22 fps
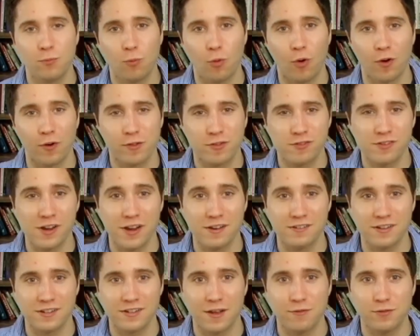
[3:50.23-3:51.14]
words
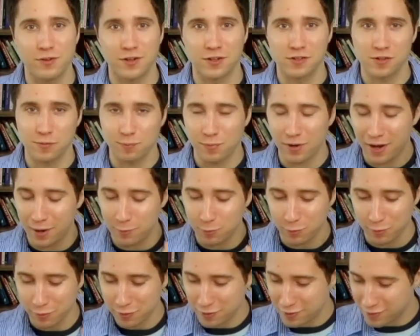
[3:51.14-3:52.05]
changing definition, but I
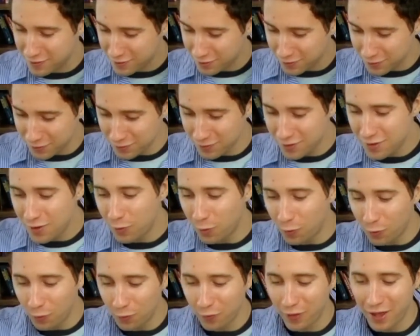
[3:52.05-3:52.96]
will still
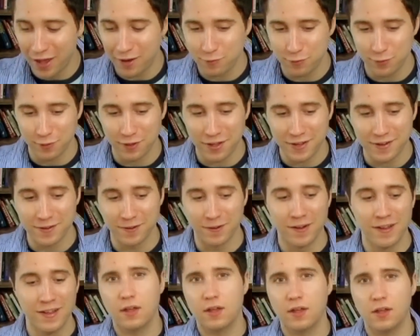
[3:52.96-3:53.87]
hold that for
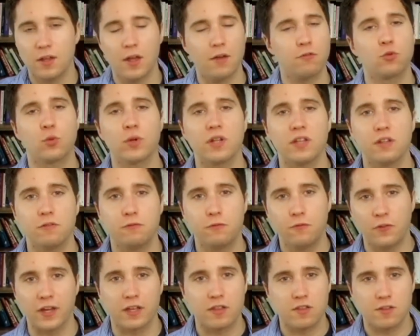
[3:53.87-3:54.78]
later. You haven't really
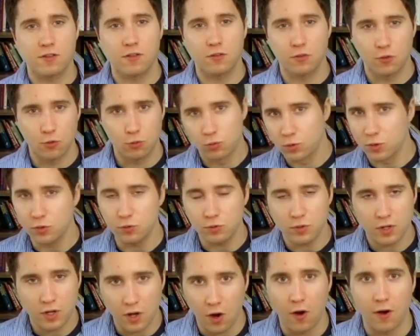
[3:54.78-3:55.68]
fixed the
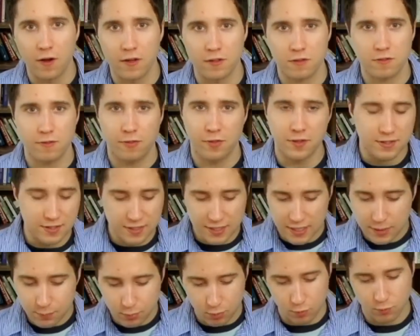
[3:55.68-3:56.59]
root cause, the
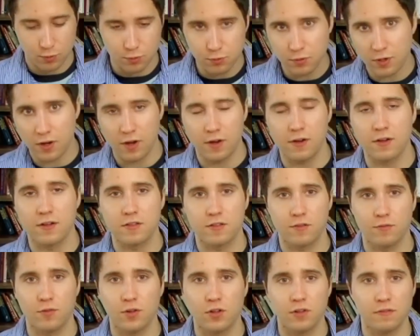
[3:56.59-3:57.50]
deep root cause
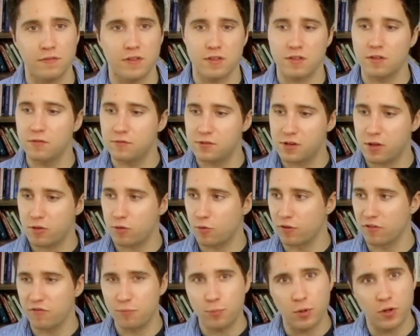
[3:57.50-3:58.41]
of all of this. You just
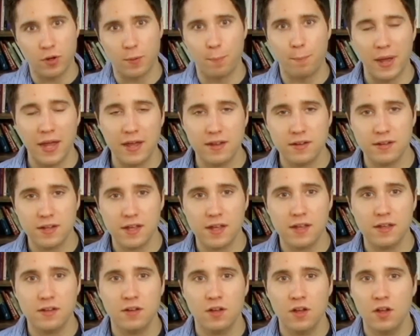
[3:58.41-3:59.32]
sort of put a
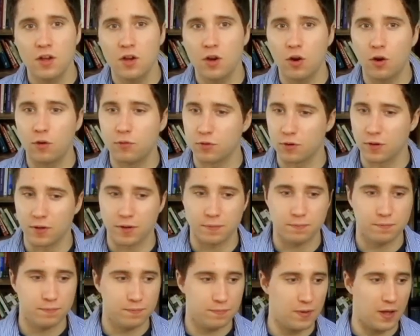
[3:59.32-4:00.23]
band-aid over
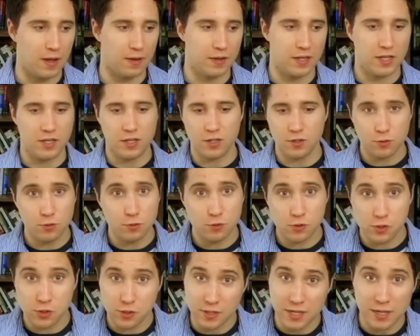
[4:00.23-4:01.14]
a
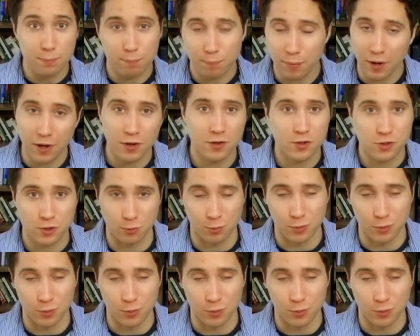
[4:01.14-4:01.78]
huge, deep puncture